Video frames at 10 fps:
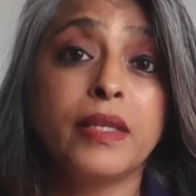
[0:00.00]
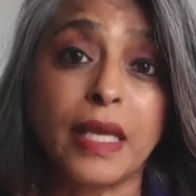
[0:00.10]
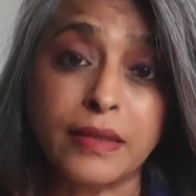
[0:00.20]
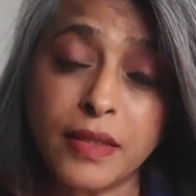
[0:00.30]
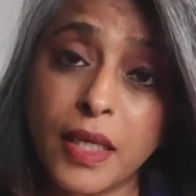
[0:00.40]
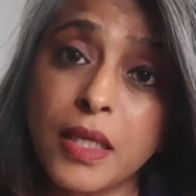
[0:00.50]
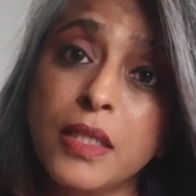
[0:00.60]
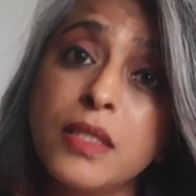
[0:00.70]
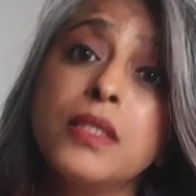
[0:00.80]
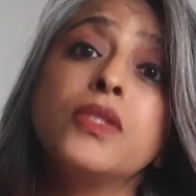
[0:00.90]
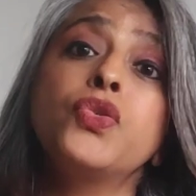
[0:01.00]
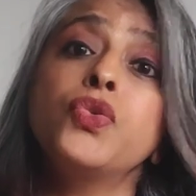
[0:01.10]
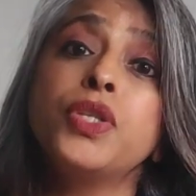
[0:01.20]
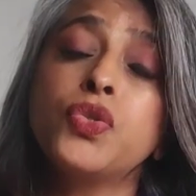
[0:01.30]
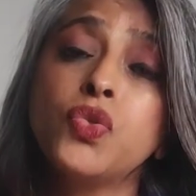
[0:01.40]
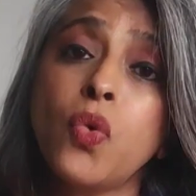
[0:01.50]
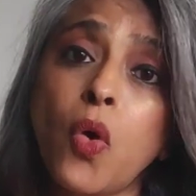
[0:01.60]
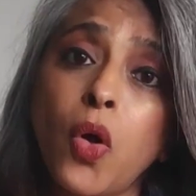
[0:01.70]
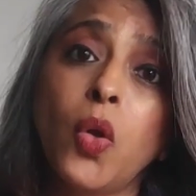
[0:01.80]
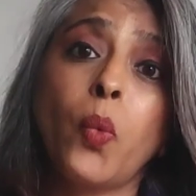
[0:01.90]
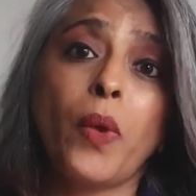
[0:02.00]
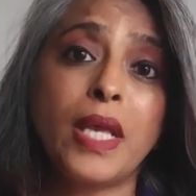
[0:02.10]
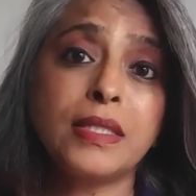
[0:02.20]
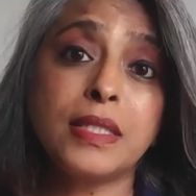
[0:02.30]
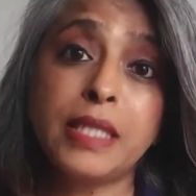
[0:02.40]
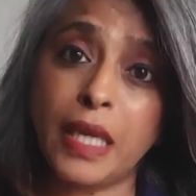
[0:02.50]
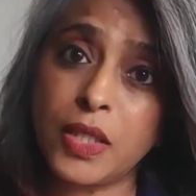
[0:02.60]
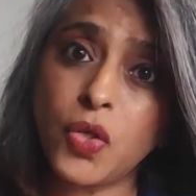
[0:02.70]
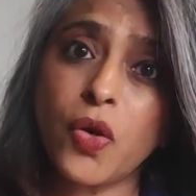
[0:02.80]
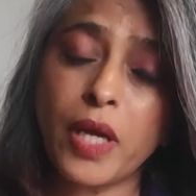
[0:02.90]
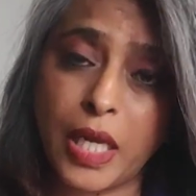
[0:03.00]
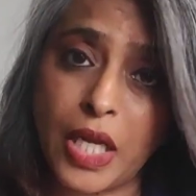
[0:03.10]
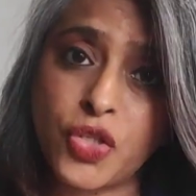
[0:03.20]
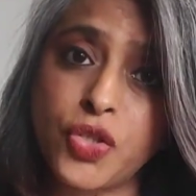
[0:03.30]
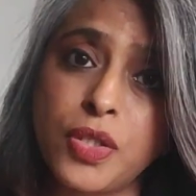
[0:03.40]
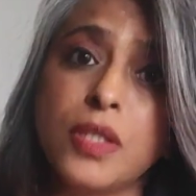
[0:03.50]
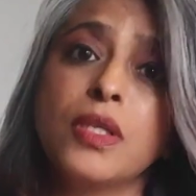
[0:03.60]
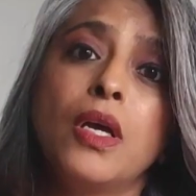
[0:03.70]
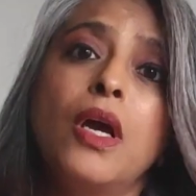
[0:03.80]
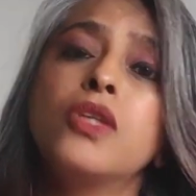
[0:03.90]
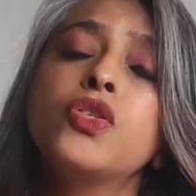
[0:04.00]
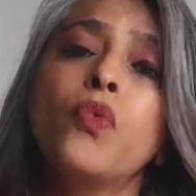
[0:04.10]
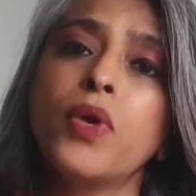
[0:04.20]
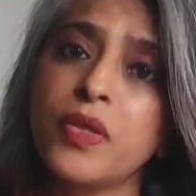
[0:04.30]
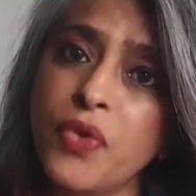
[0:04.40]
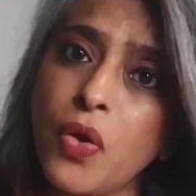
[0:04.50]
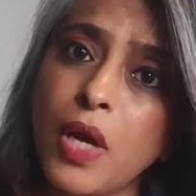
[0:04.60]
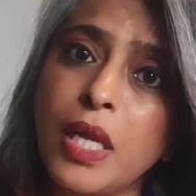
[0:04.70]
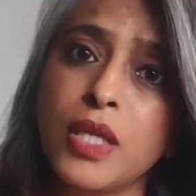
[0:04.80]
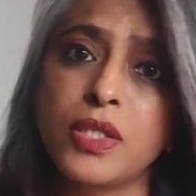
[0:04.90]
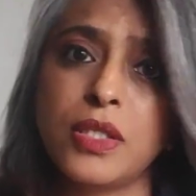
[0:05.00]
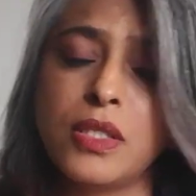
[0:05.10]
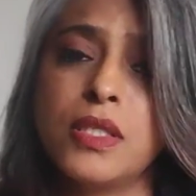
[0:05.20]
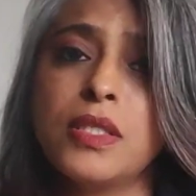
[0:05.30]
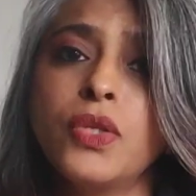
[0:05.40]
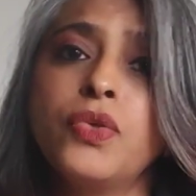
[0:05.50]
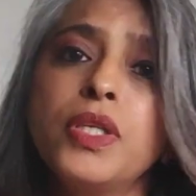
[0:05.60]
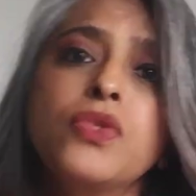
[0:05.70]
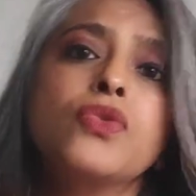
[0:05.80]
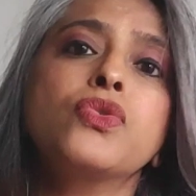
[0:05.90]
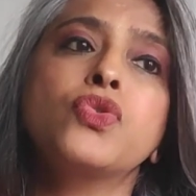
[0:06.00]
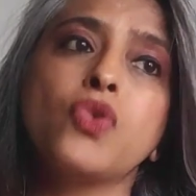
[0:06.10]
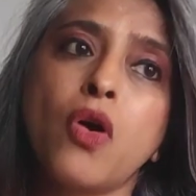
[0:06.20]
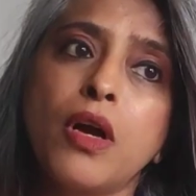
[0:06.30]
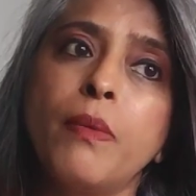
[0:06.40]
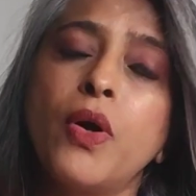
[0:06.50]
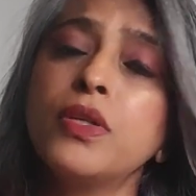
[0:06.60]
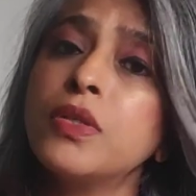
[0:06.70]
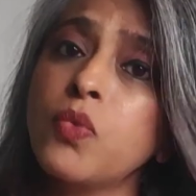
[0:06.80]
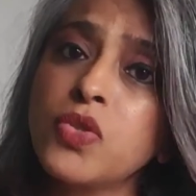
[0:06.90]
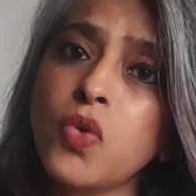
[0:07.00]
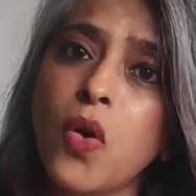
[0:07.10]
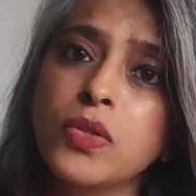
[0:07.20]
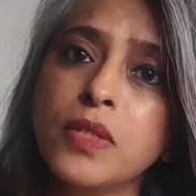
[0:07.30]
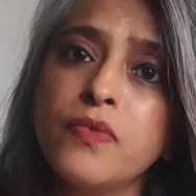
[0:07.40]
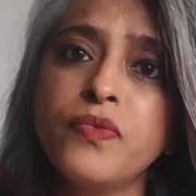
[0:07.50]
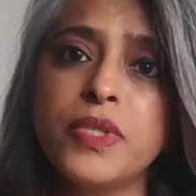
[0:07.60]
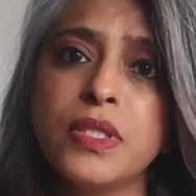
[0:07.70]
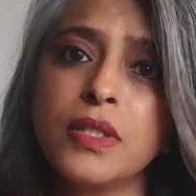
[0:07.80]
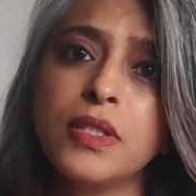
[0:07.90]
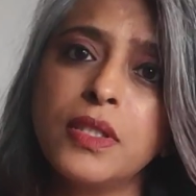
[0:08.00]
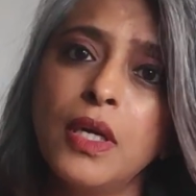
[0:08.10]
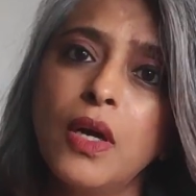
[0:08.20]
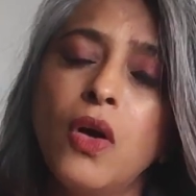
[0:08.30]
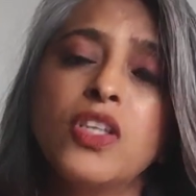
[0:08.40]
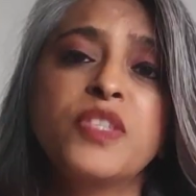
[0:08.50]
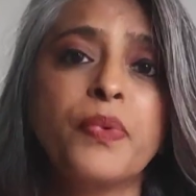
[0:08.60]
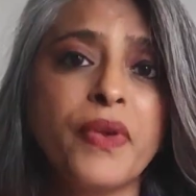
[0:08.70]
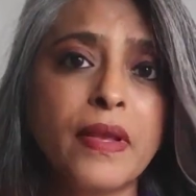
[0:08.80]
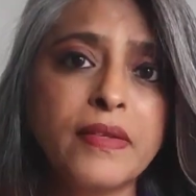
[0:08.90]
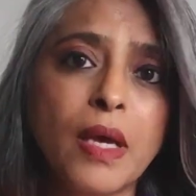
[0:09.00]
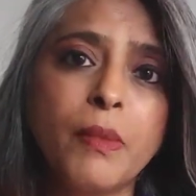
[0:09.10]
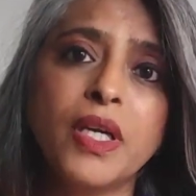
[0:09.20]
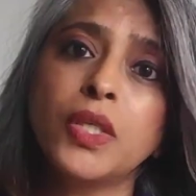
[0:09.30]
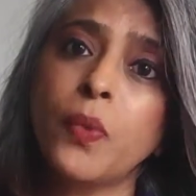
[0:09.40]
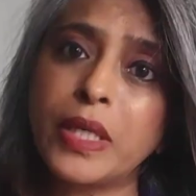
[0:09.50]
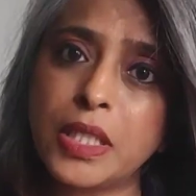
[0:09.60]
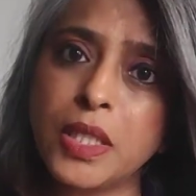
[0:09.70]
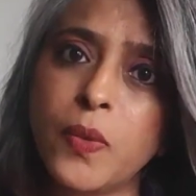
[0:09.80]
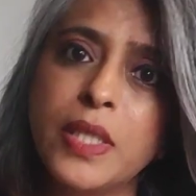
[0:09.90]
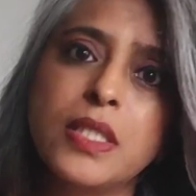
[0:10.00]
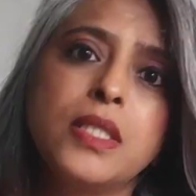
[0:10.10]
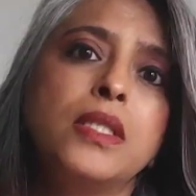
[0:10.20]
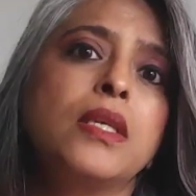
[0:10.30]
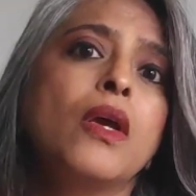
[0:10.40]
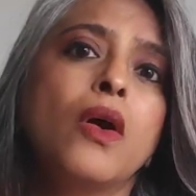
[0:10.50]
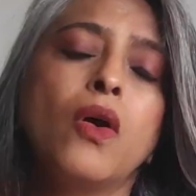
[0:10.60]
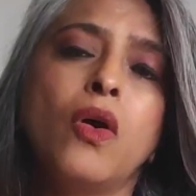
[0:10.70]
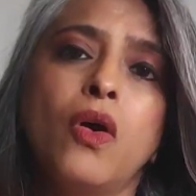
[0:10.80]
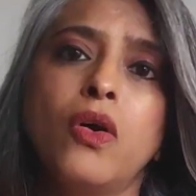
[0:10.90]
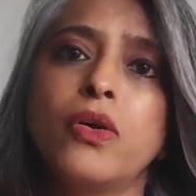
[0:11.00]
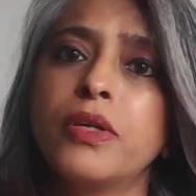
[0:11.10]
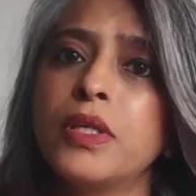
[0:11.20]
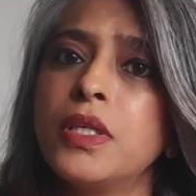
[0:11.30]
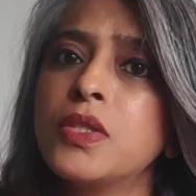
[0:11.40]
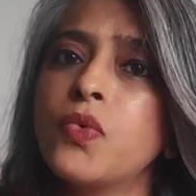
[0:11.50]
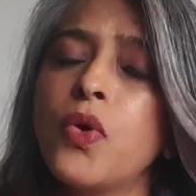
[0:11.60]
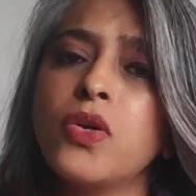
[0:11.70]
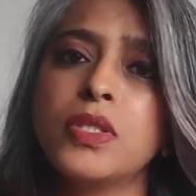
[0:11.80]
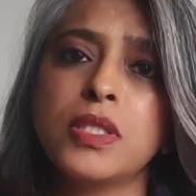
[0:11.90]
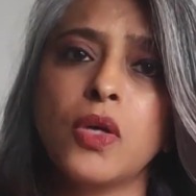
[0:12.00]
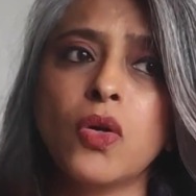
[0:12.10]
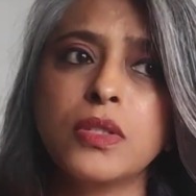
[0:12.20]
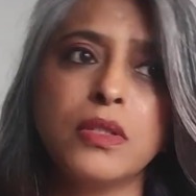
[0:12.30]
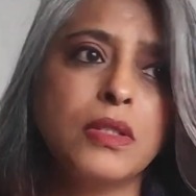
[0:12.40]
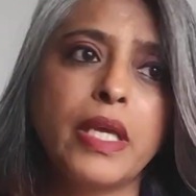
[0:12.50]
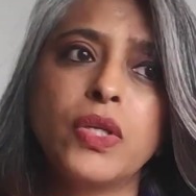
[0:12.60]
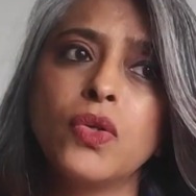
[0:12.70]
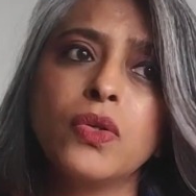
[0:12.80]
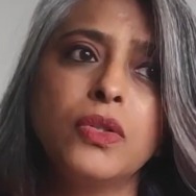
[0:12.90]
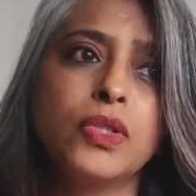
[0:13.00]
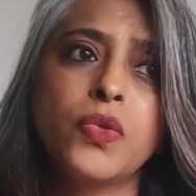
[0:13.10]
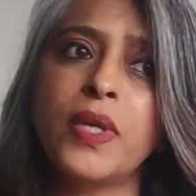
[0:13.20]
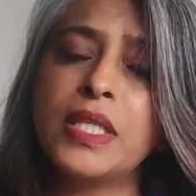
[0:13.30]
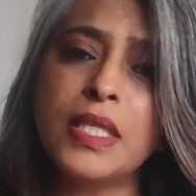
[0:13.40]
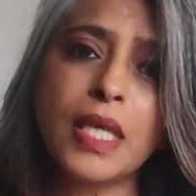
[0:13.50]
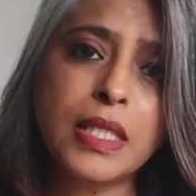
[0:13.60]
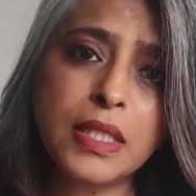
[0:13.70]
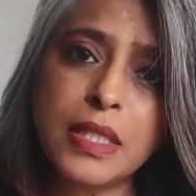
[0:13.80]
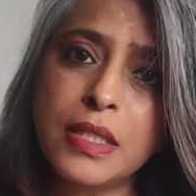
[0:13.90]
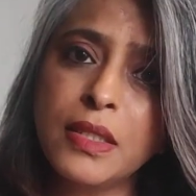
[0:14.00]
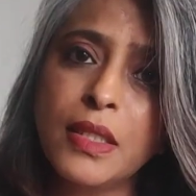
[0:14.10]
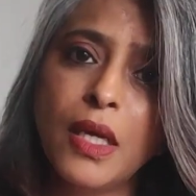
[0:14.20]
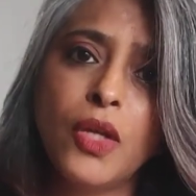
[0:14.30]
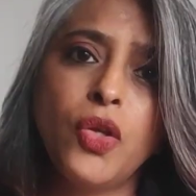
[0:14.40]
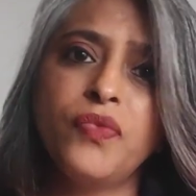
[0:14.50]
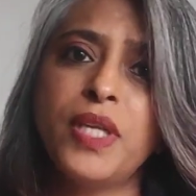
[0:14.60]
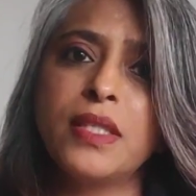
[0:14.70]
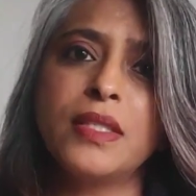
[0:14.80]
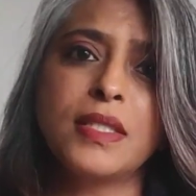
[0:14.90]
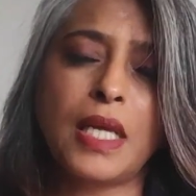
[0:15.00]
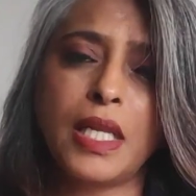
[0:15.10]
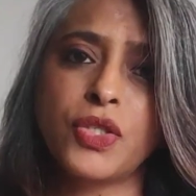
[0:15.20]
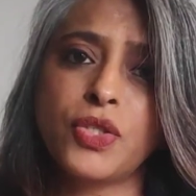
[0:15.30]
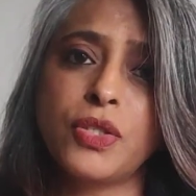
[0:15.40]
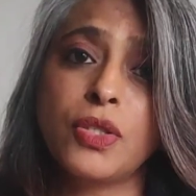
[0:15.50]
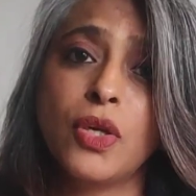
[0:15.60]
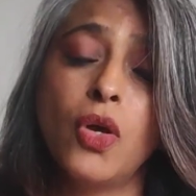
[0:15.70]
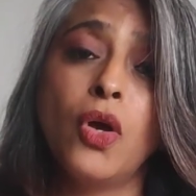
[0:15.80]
Another thing is you need to always date your collection. So whatever your collection is, you need to talk about it was autumn, winter, or spring, summer 2020, or it was, or like 2019 you've done this collection.